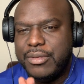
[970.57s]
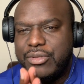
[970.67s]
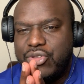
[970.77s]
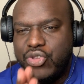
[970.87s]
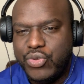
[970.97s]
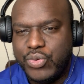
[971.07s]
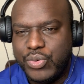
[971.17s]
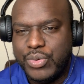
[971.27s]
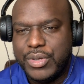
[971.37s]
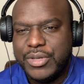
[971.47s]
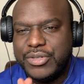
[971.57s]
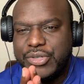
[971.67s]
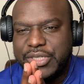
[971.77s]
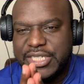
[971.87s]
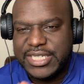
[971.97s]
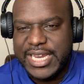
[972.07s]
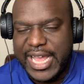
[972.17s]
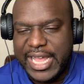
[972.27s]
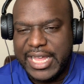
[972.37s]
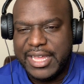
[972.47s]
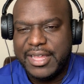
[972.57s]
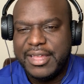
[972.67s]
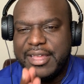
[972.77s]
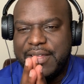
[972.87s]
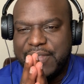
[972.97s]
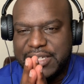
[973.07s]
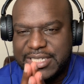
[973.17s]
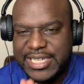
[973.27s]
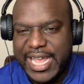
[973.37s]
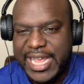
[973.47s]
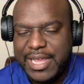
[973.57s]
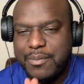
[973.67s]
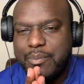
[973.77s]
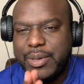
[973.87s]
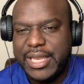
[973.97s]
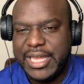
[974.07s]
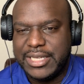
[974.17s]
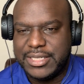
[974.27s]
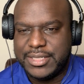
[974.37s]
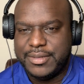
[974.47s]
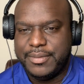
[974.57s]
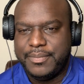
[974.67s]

you to stay in the same place.